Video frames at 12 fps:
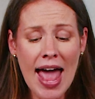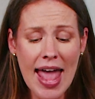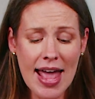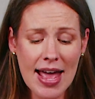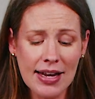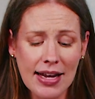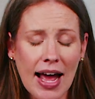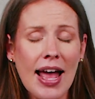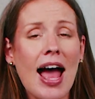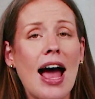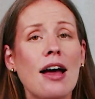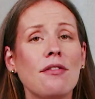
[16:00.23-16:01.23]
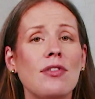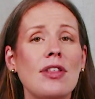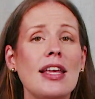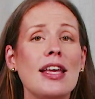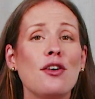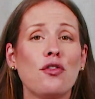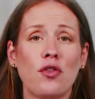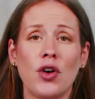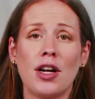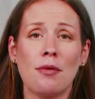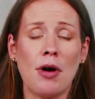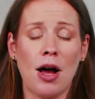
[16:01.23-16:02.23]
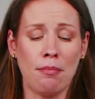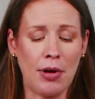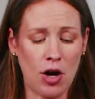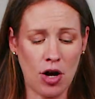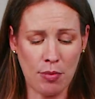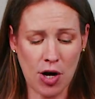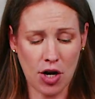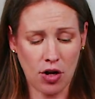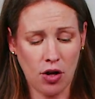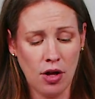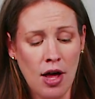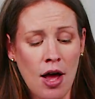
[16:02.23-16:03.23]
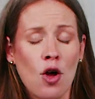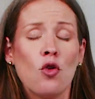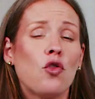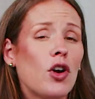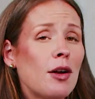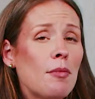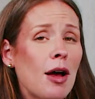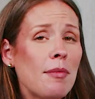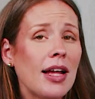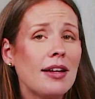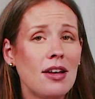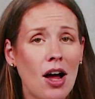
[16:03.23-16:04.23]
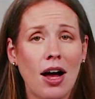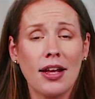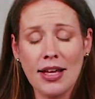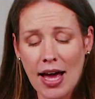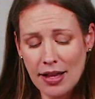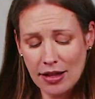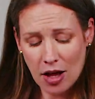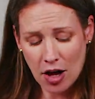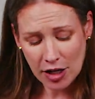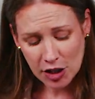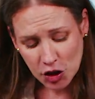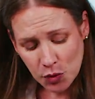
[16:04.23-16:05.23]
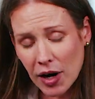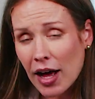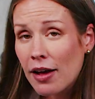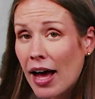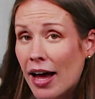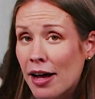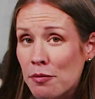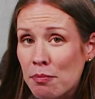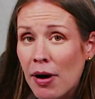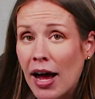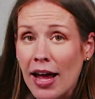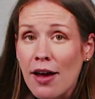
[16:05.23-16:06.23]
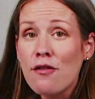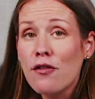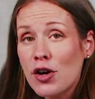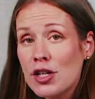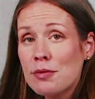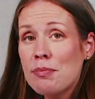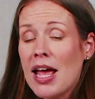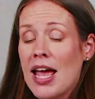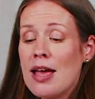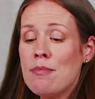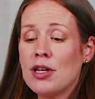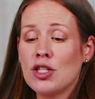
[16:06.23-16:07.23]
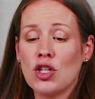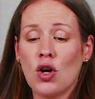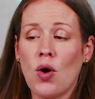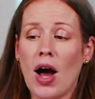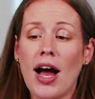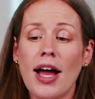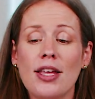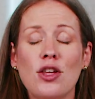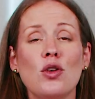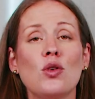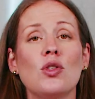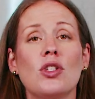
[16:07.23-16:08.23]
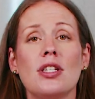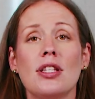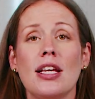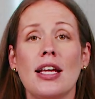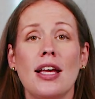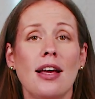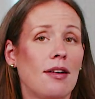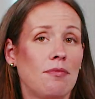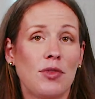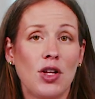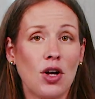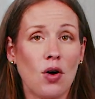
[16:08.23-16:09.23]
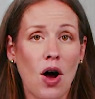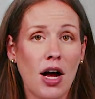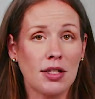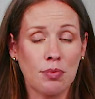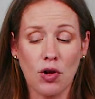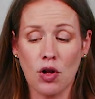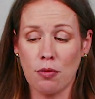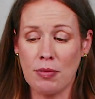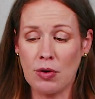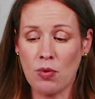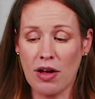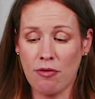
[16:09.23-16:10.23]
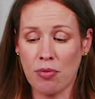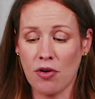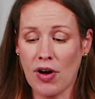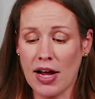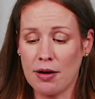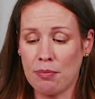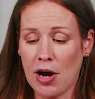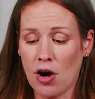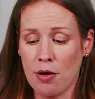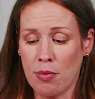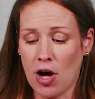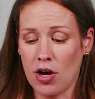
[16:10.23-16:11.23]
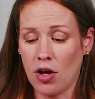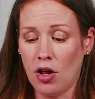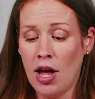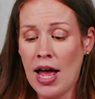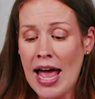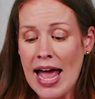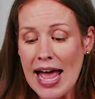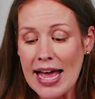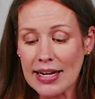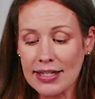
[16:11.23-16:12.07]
and I have the Freedom Mom peri bottle. Freedom Mom had not yet launched when I had my first babe, so I used the hospital or midwife provided peri bottle. It